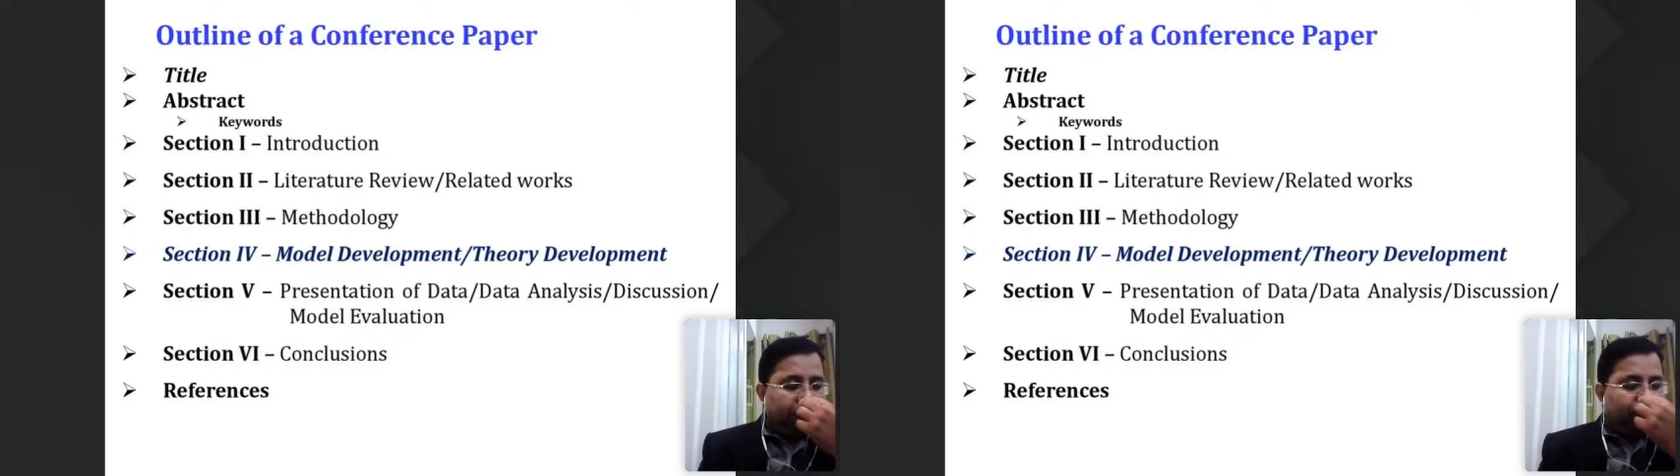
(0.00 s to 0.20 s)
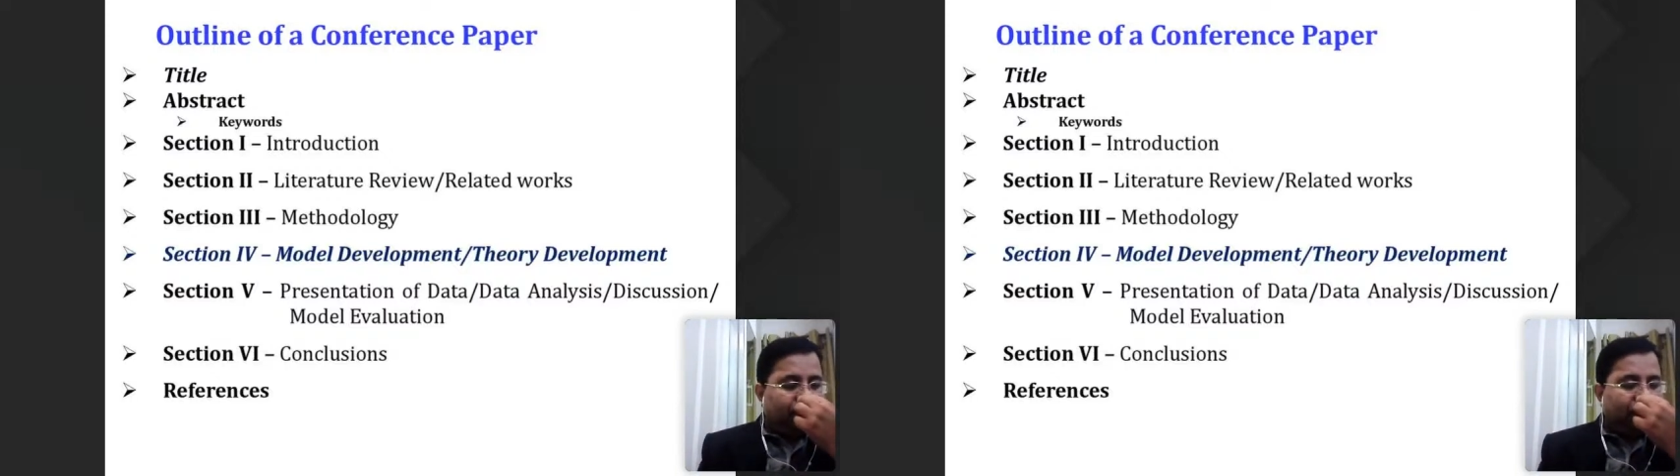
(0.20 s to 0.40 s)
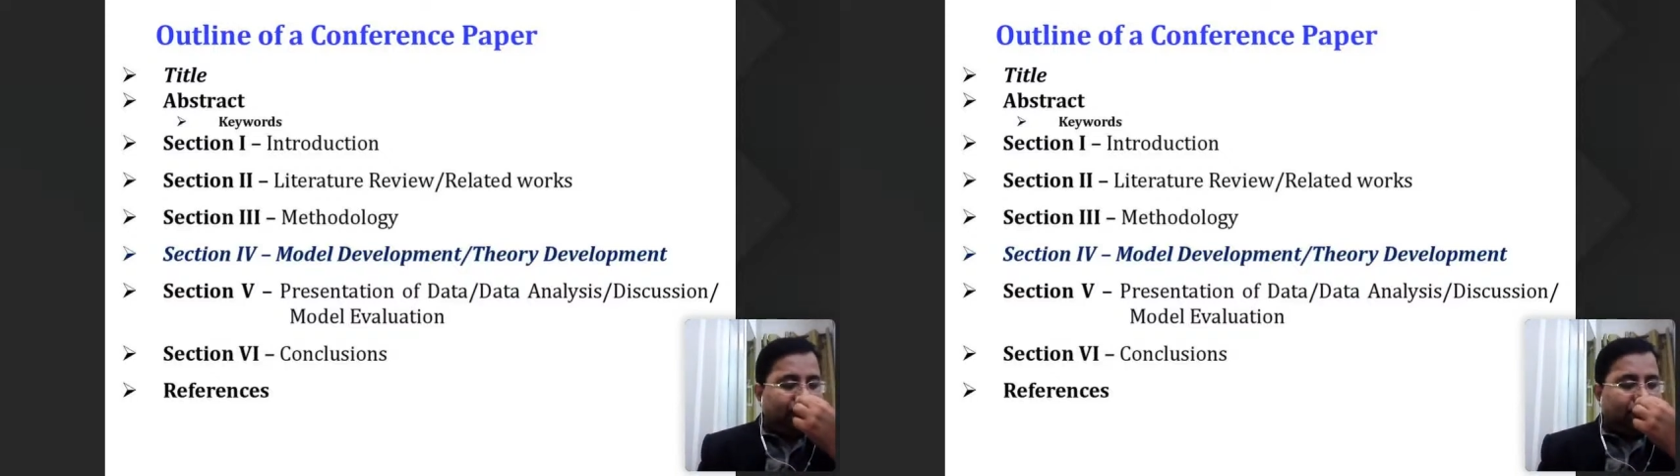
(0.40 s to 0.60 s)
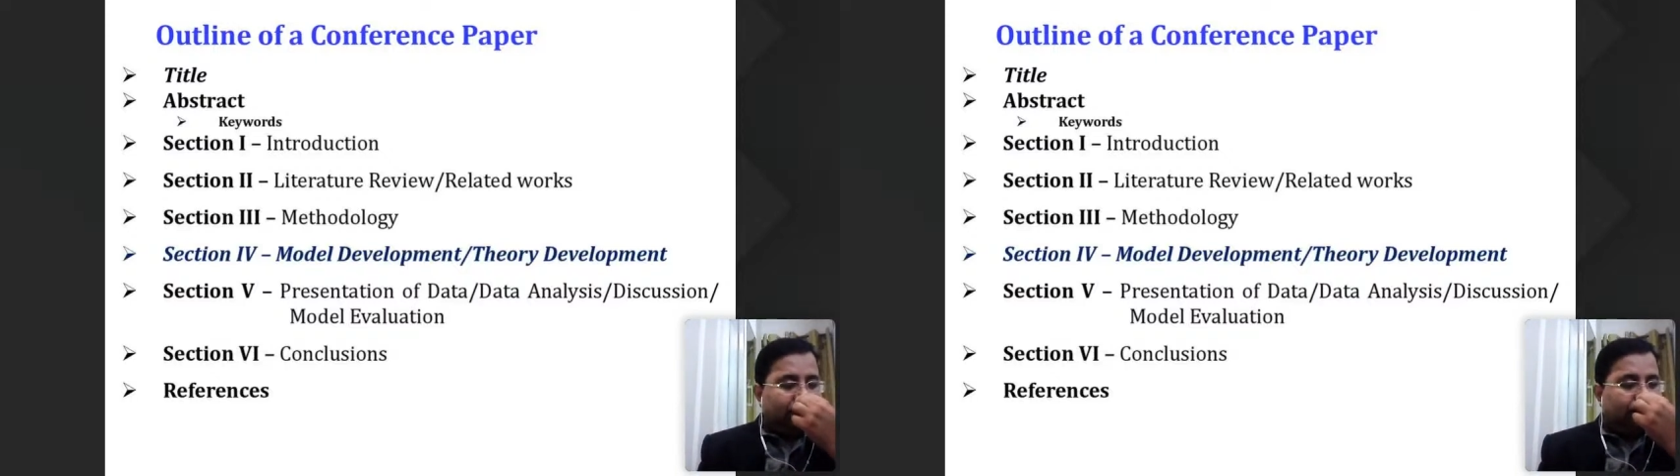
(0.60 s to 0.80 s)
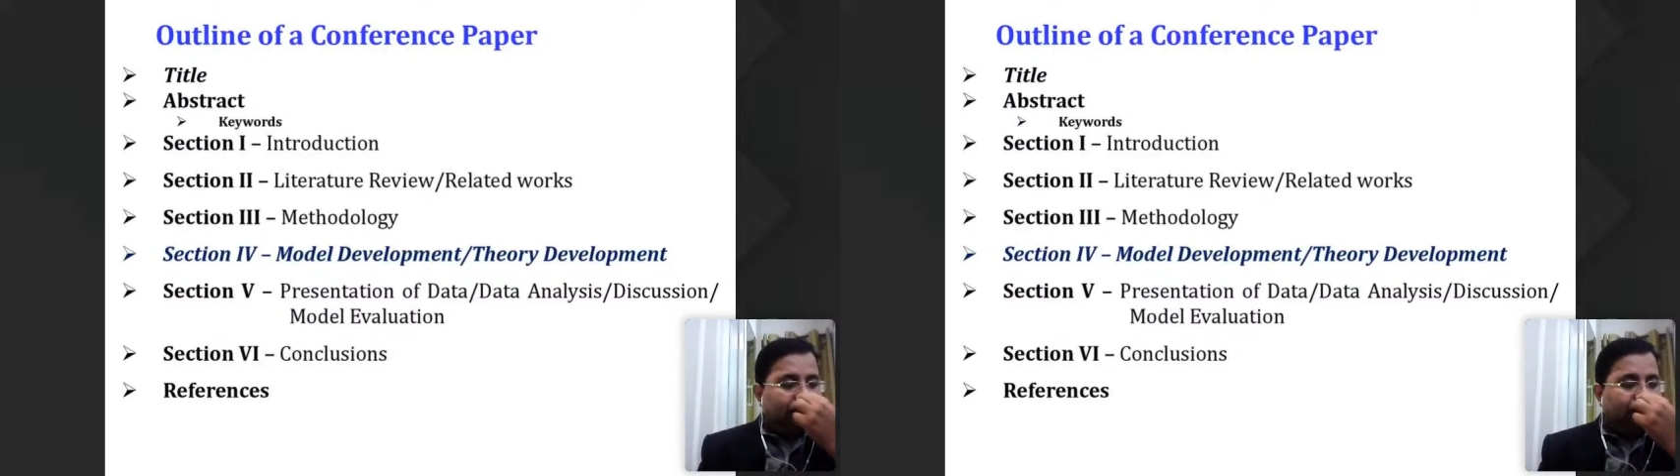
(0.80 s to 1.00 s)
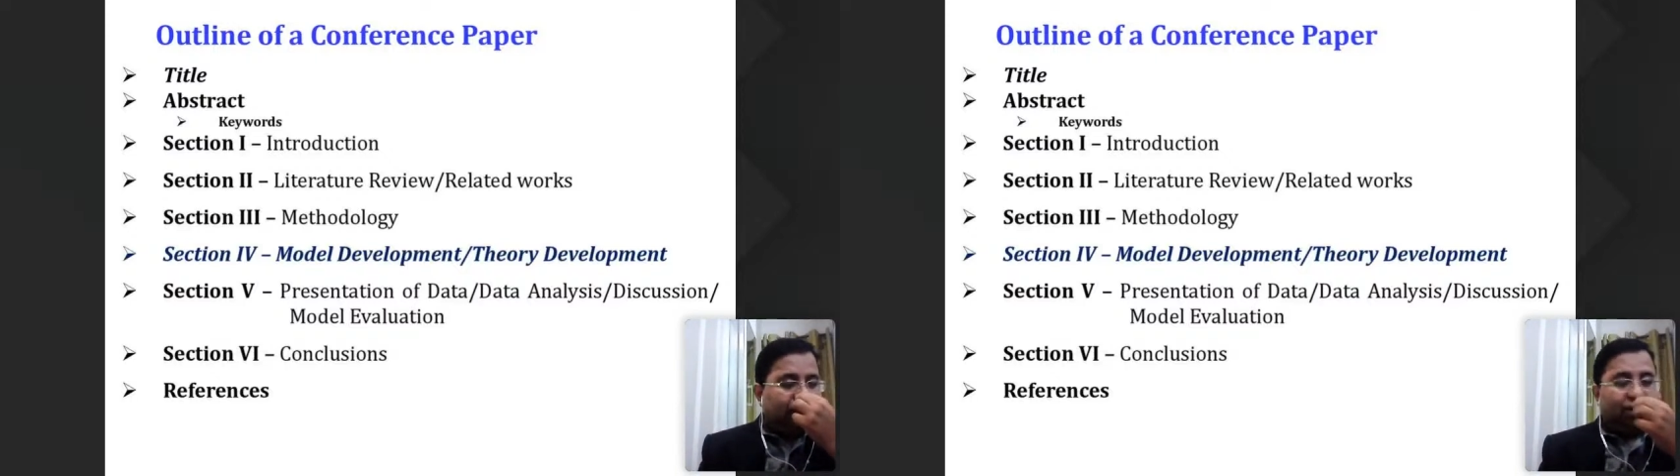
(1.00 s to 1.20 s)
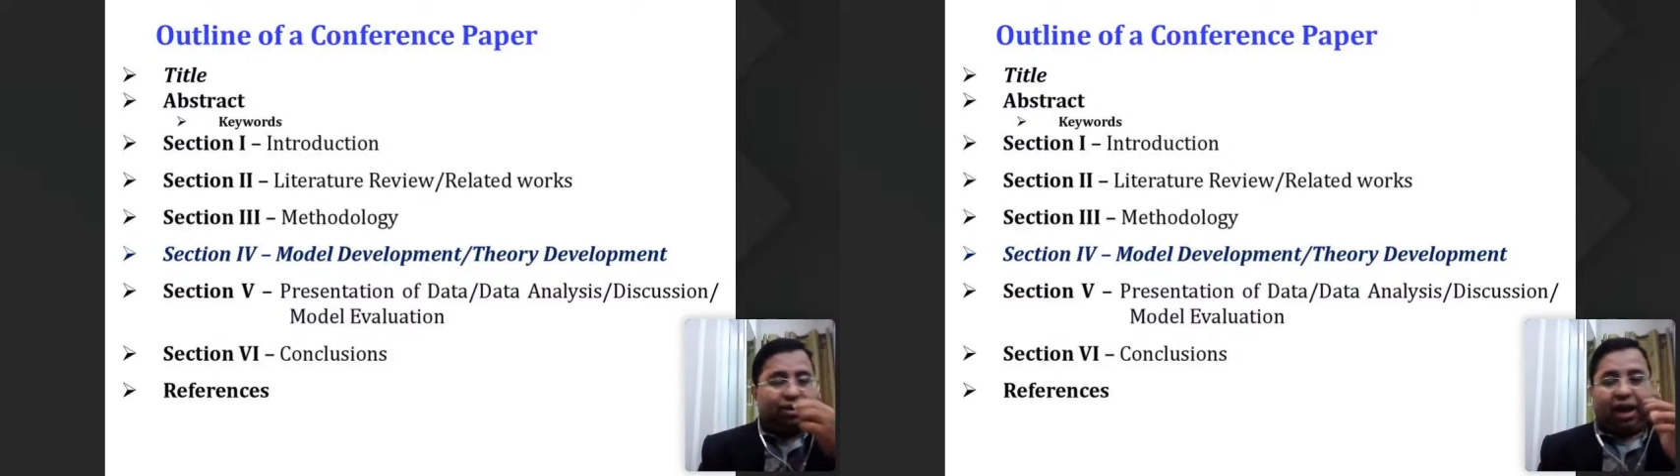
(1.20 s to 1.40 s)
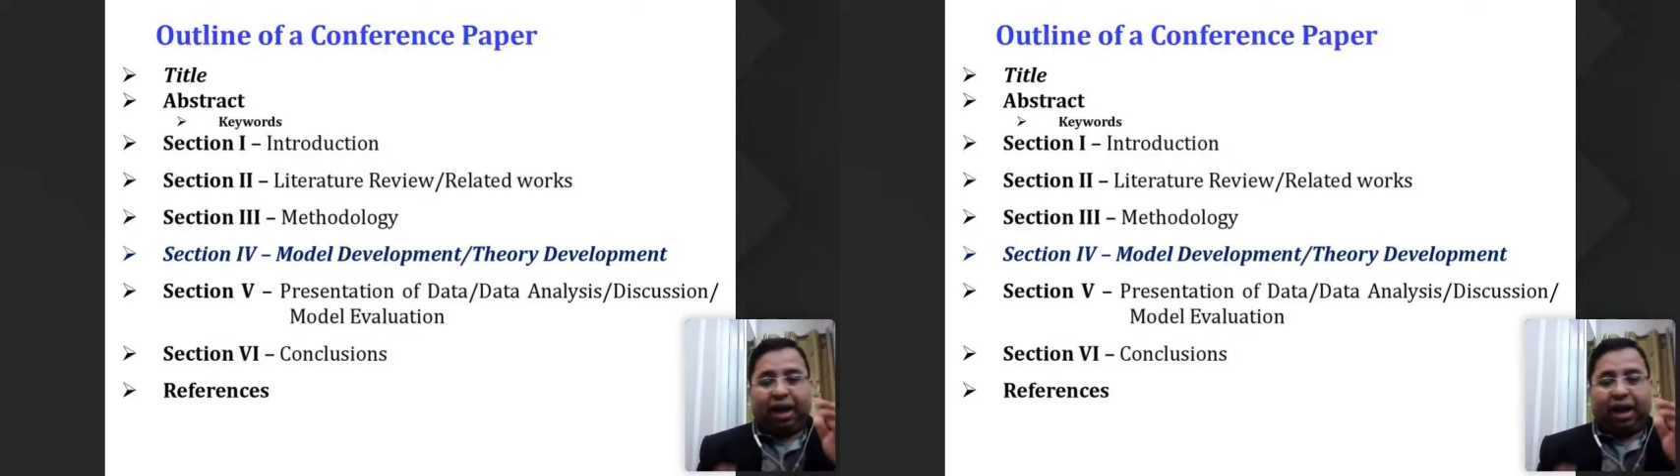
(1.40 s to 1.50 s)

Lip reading: So what I said that whether you